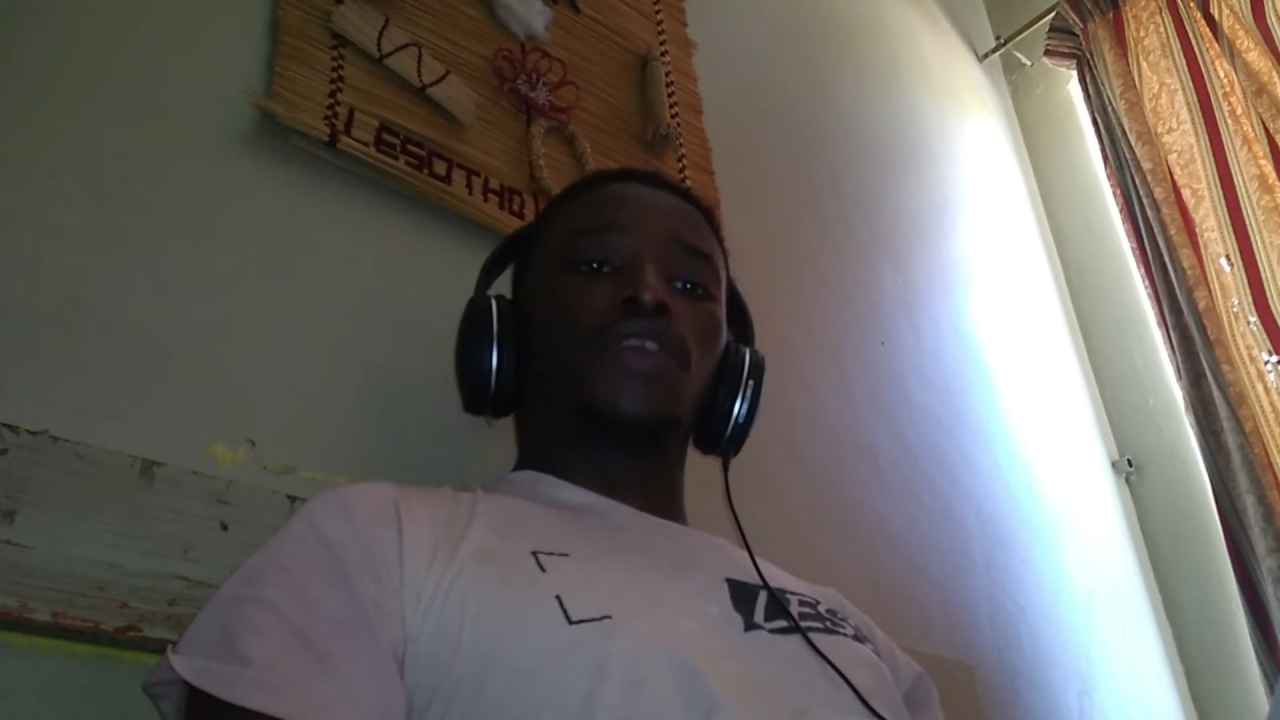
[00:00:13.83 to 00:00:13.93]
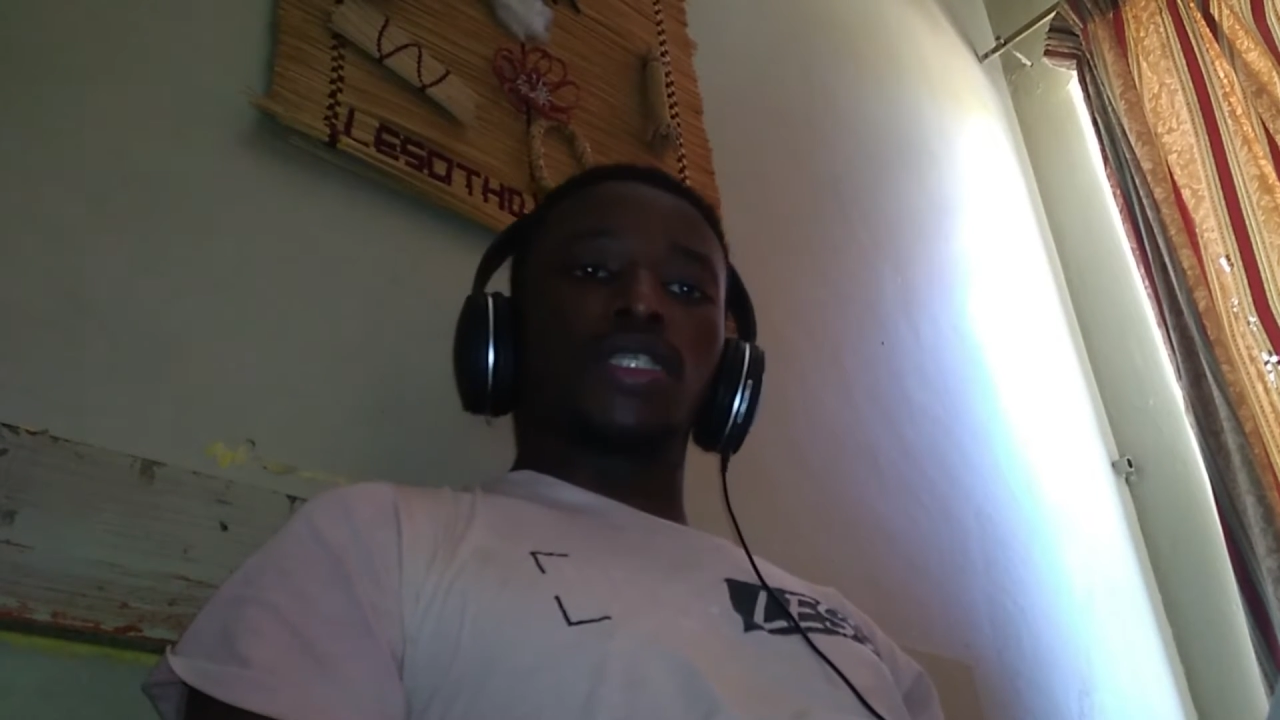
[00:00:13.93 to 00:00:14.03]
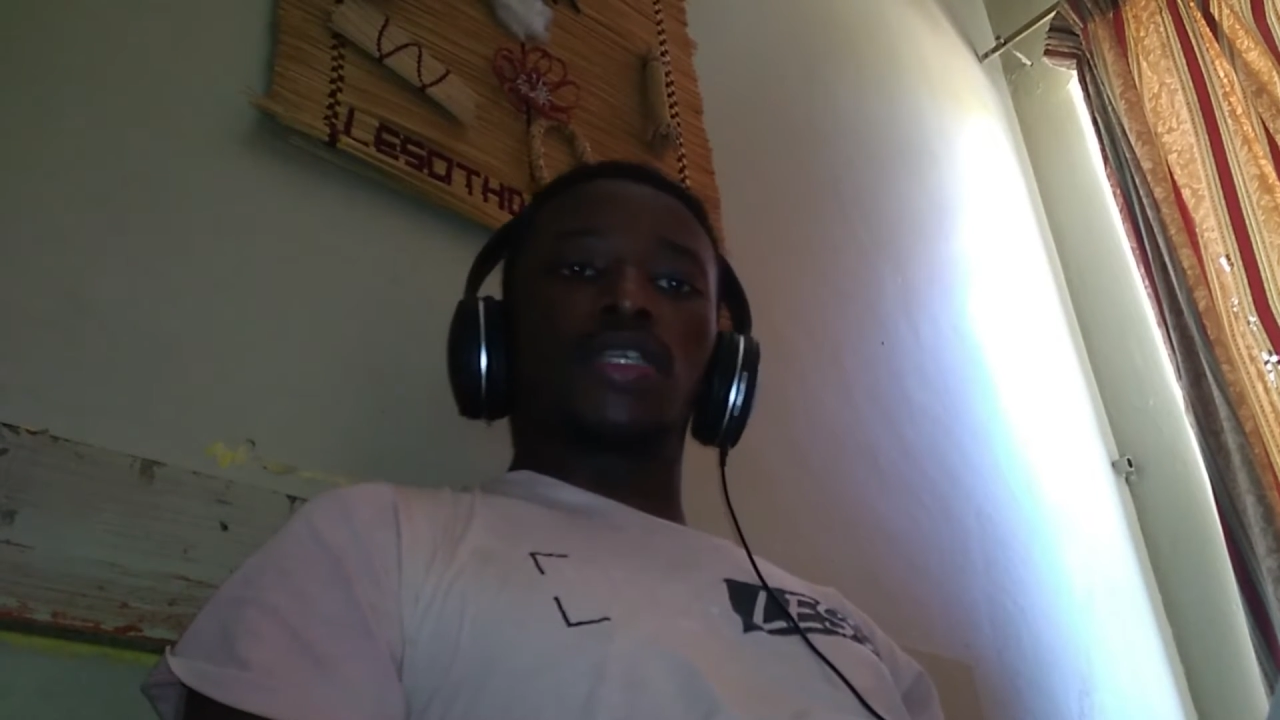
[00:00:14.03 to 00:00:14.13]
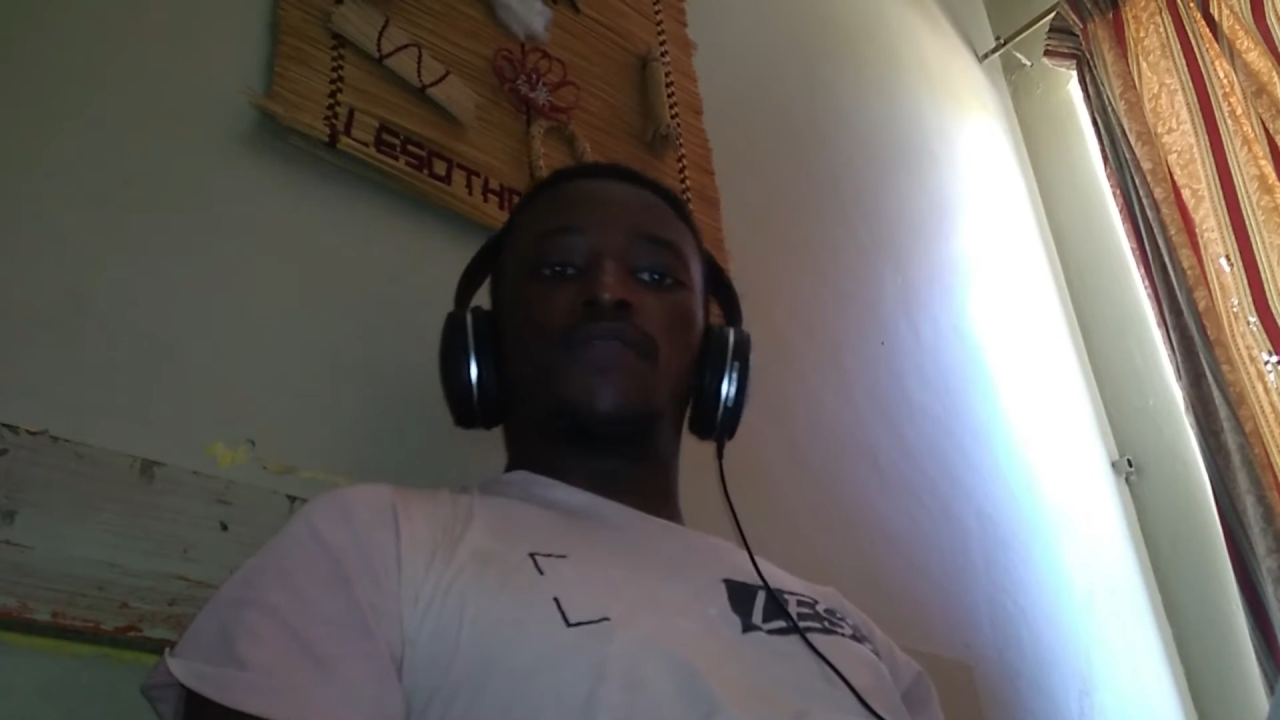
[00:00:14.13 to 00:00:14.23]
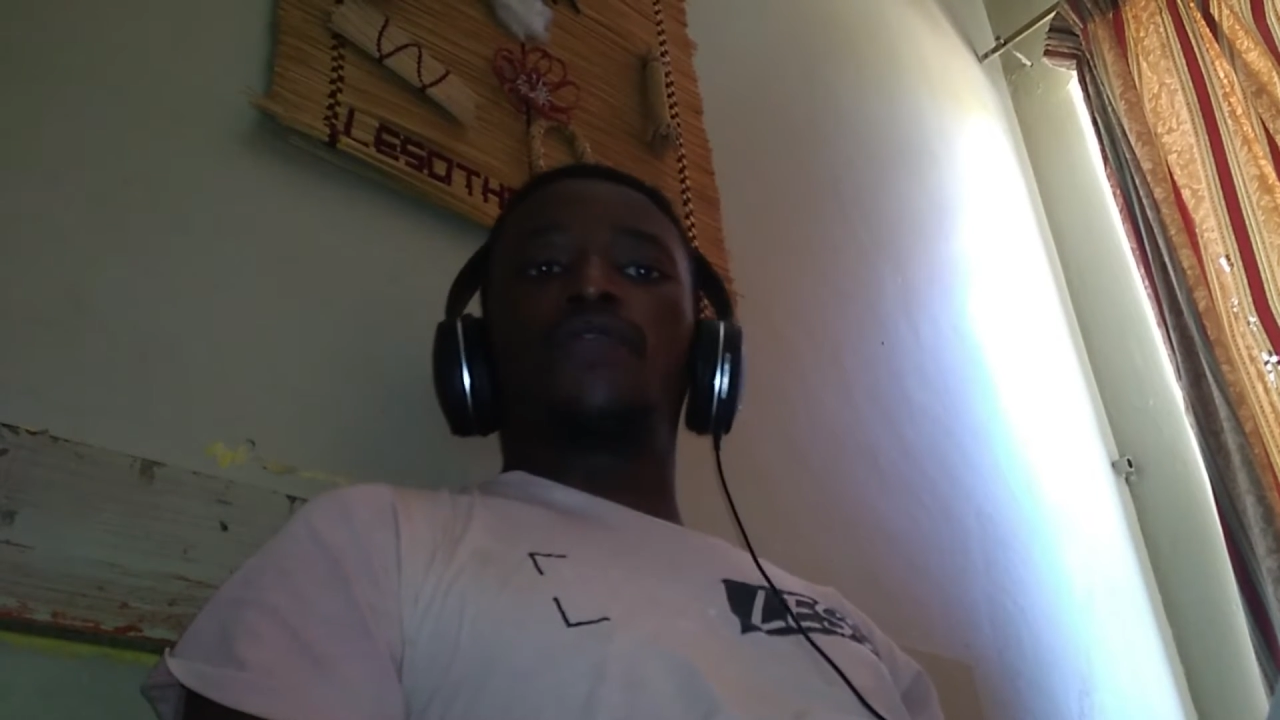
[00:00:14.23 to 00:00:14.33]

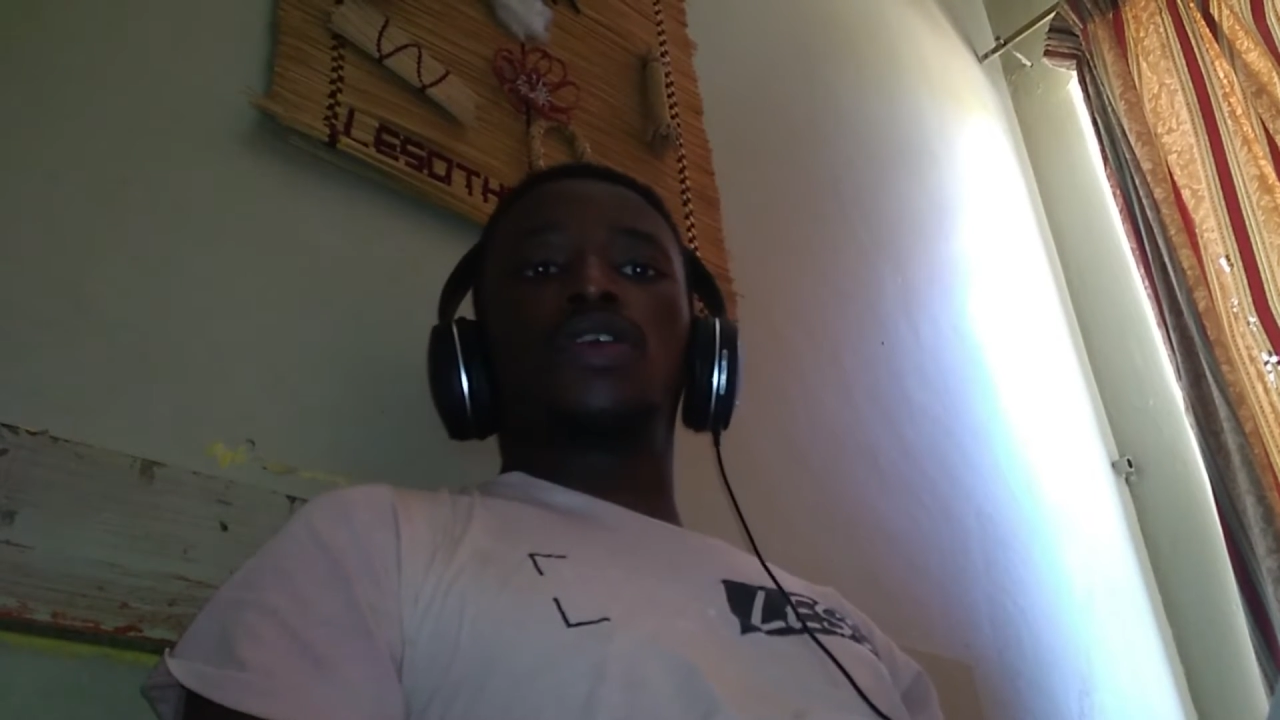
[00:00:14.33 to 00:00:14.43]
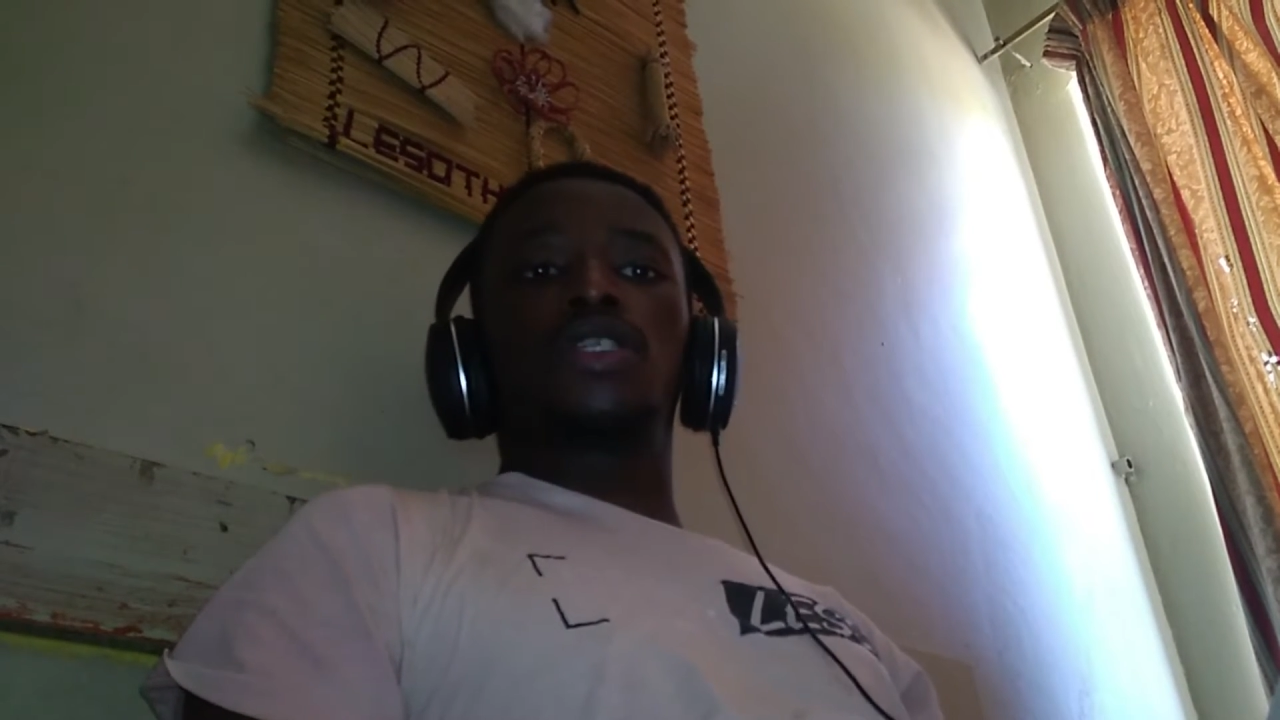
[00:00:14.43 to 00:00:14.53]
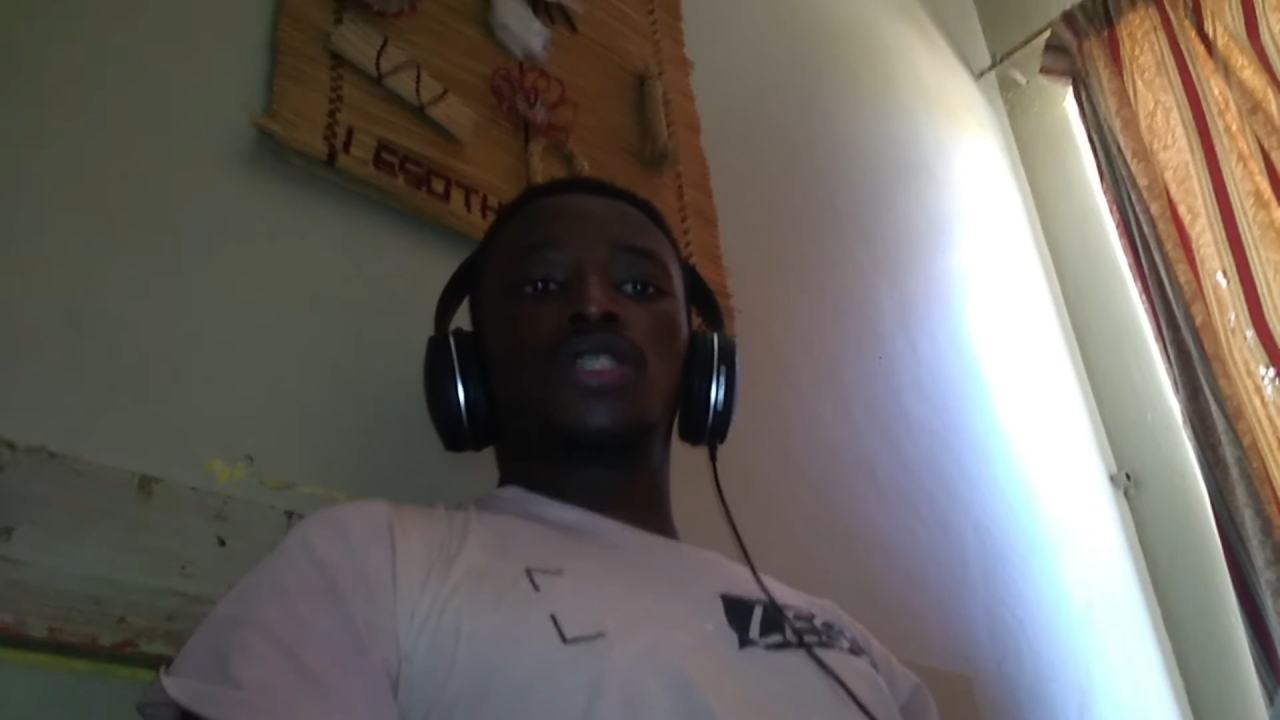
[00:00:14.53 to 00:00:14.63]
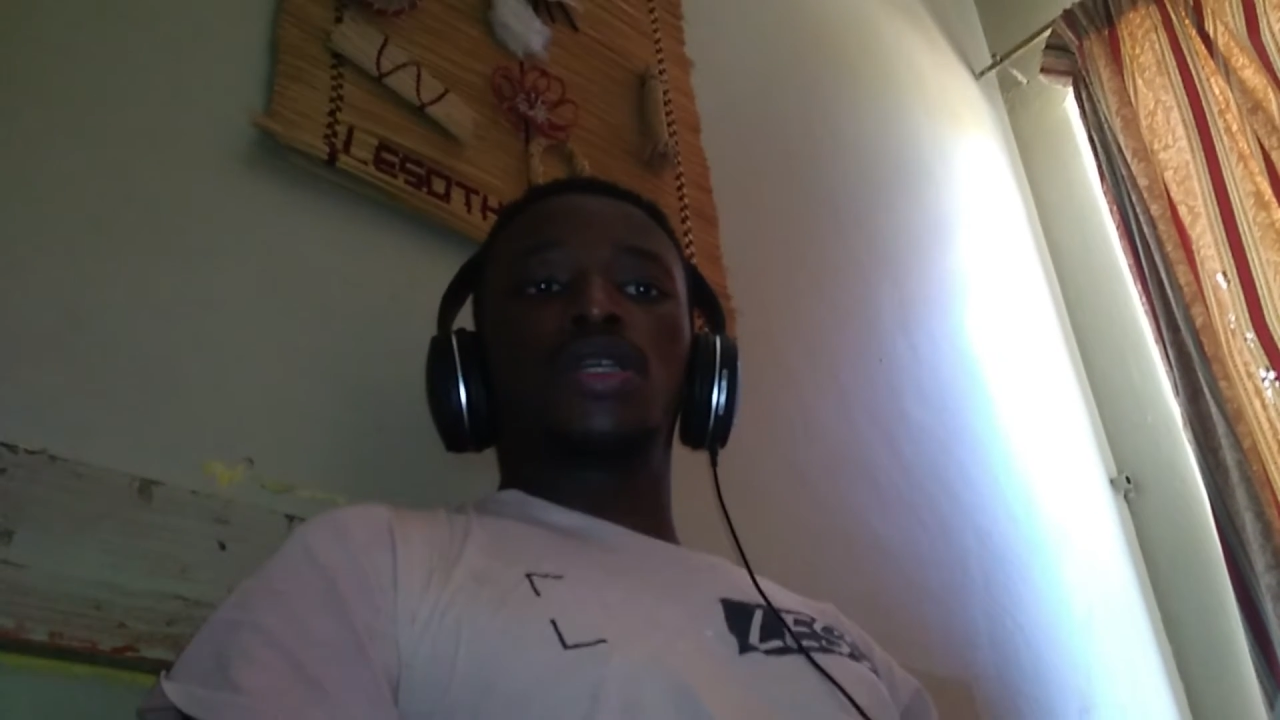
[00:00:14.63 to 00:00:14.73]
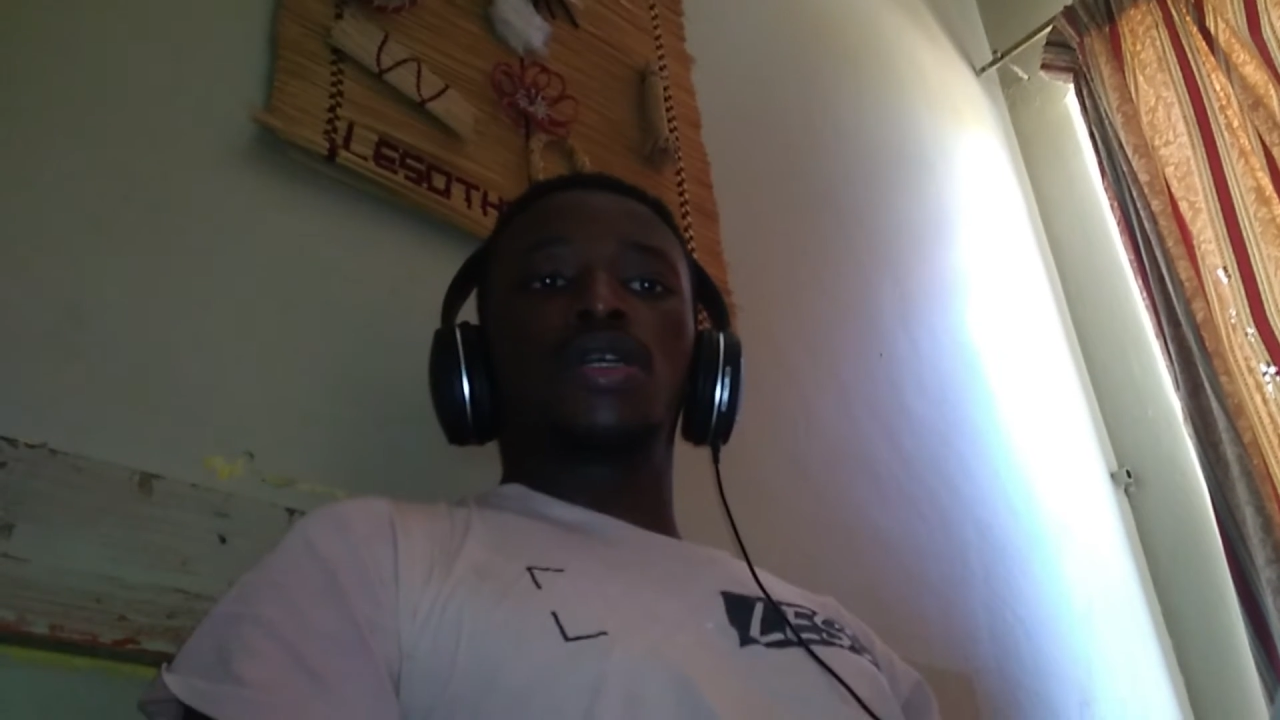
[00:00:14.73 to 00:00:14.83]
yourself first.